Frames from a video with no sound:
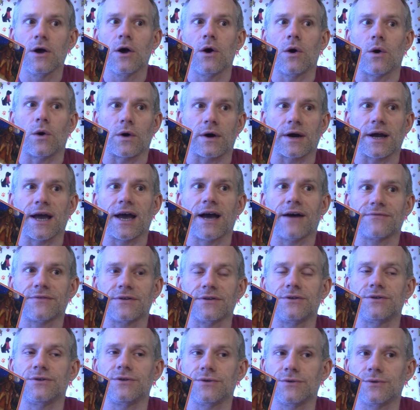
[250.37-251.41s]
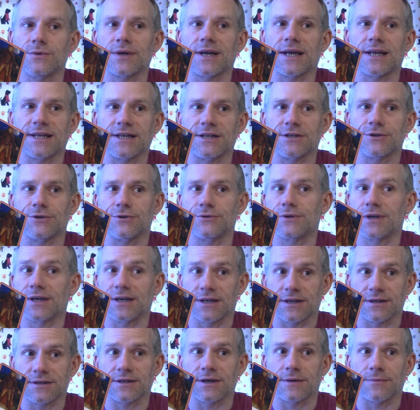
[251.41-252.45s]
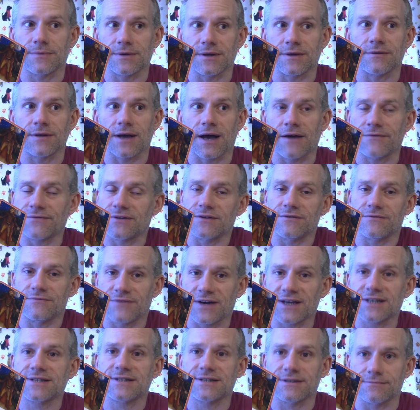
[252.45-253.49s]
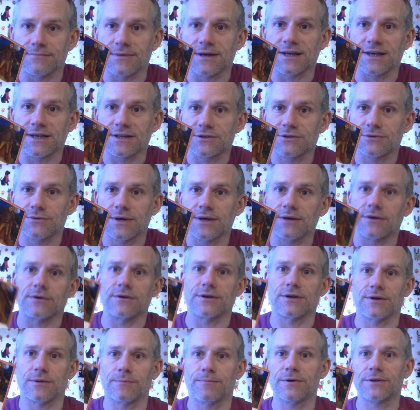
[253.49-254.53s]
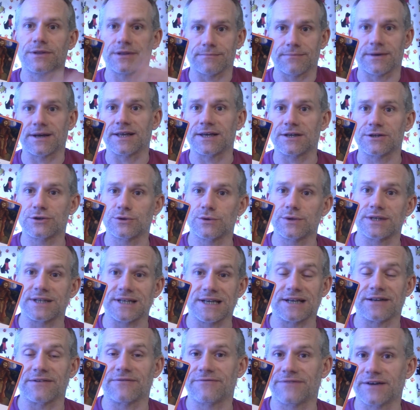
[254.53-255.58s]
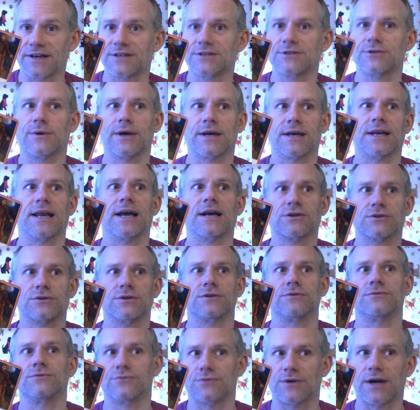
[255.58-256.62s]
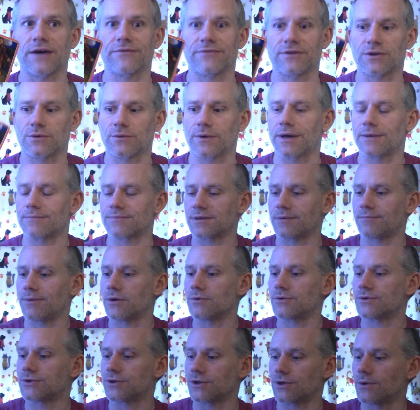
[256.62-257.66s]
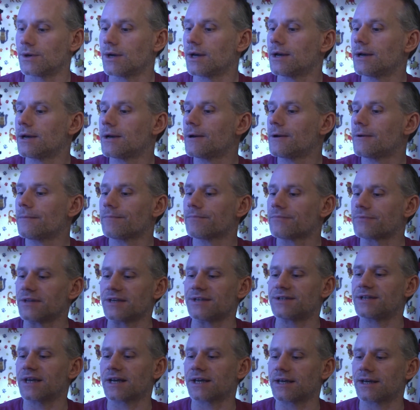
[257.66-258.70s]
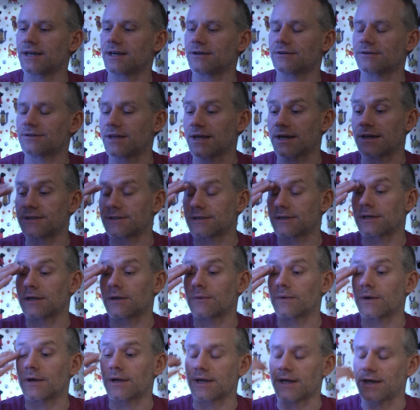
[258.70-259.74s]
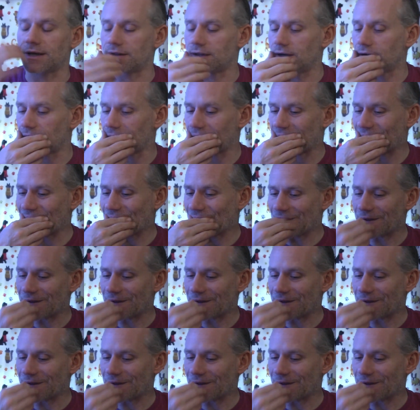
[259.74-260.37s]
or I have to do what I need to do to get it to... I have to invest the money into it, or, put the money into it to get it fixed so I can actually drive it the way I'm supposed to. The second gear thing isn't going to work any longer.